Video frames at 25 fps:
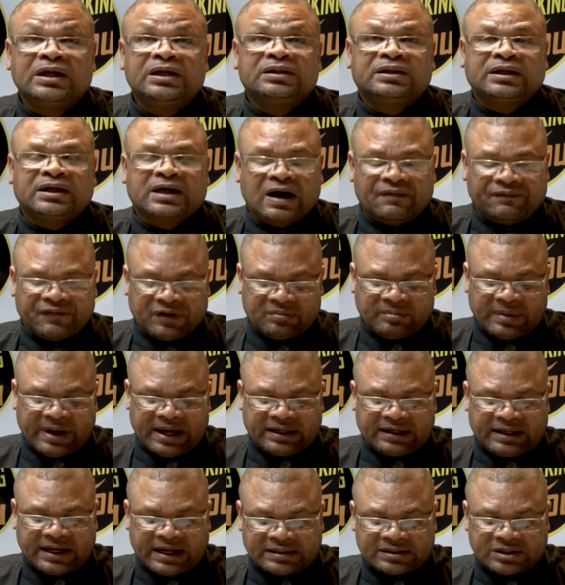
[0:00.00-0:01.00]
The
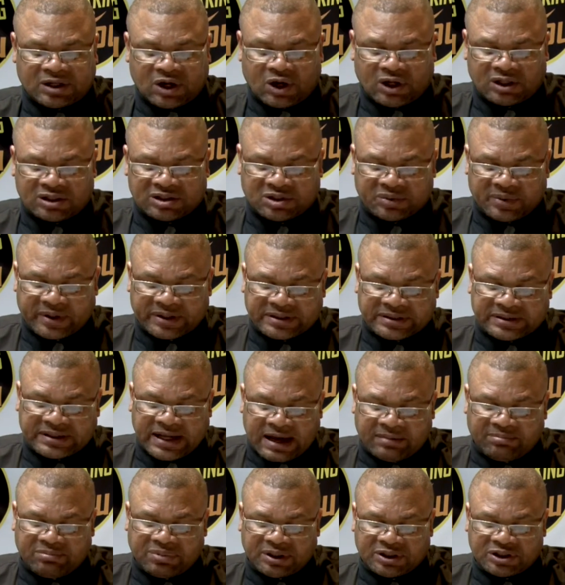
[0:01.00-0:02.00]
government has also
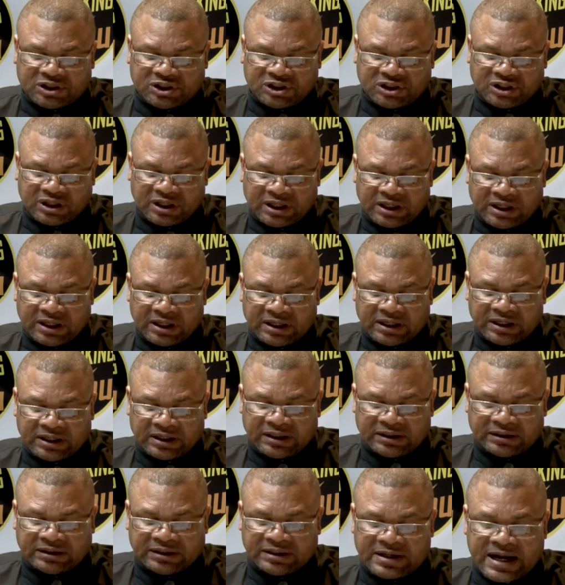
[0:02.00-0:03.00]
established
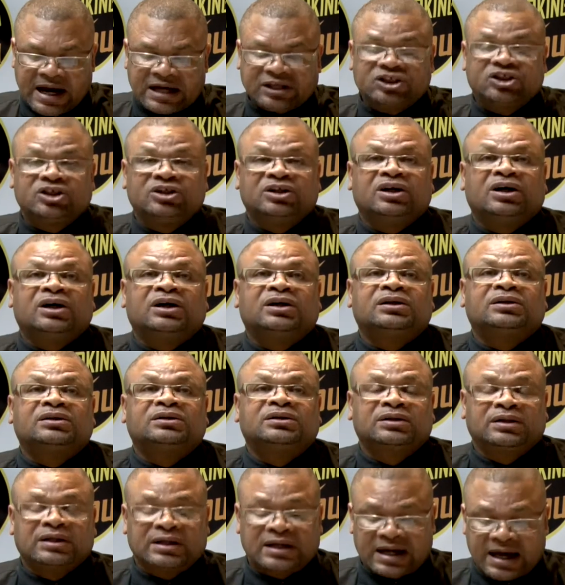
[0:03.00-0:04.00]
the
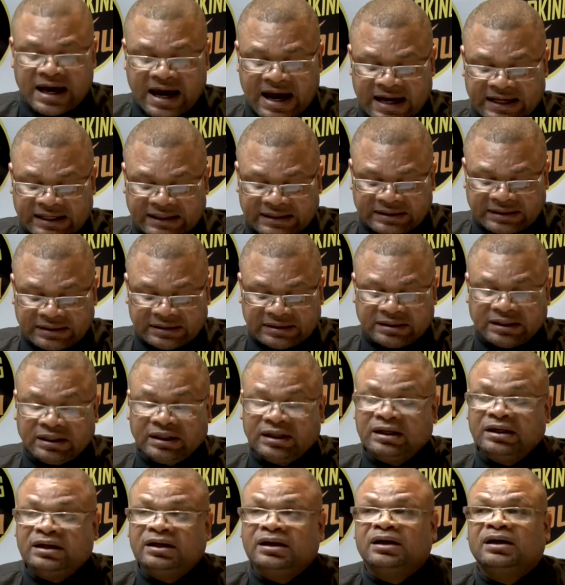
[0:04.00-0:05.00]
National
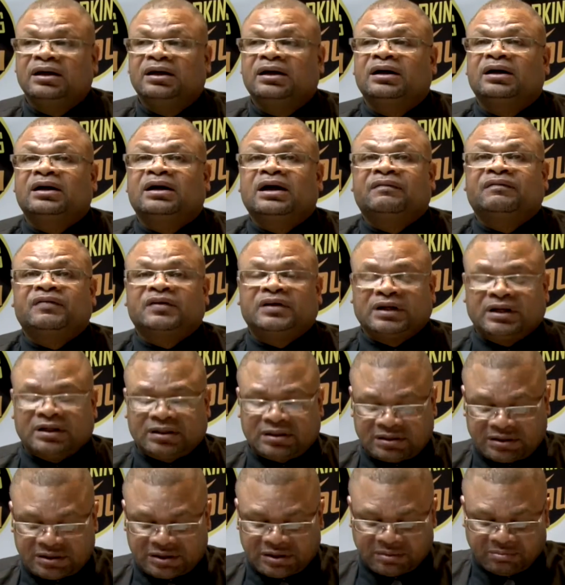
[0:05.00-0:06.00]
ICT
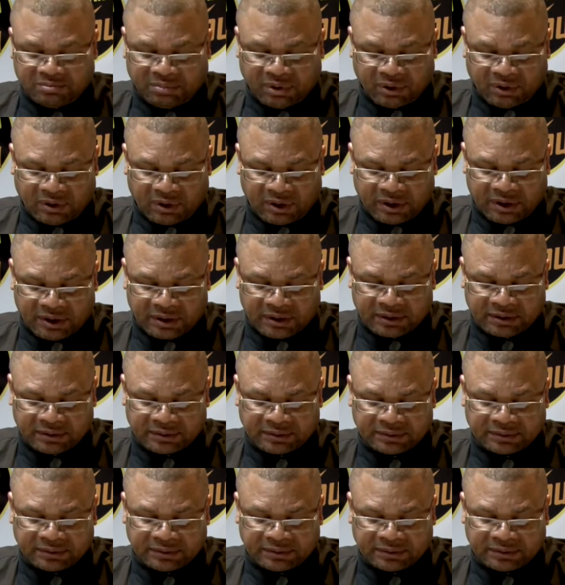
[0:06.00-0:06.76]
Governance Board